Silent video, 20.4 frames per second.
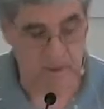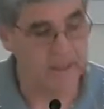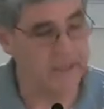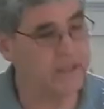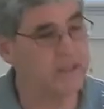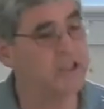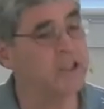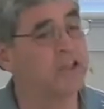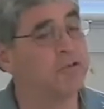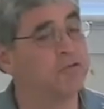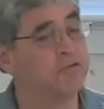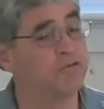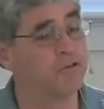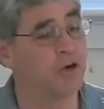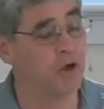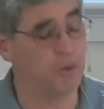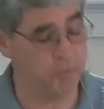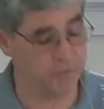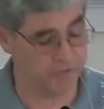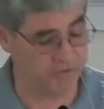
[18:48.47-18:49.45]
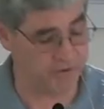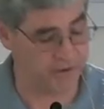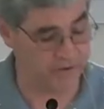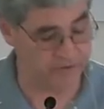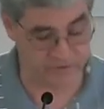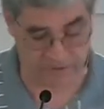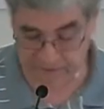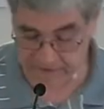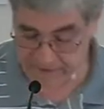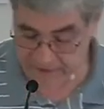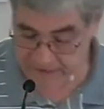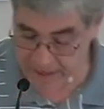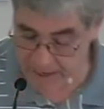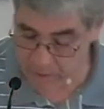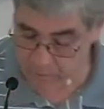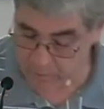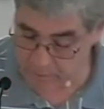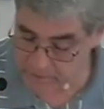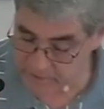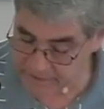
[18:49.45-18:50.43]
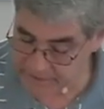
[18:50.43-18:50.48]
it confirms this. The
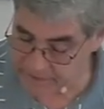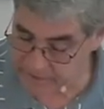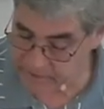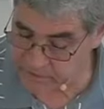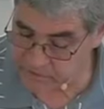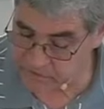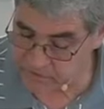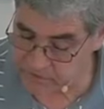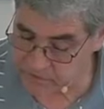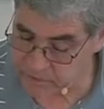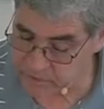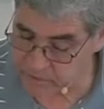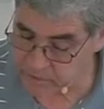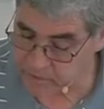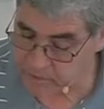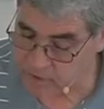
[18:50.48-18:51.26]
Galileans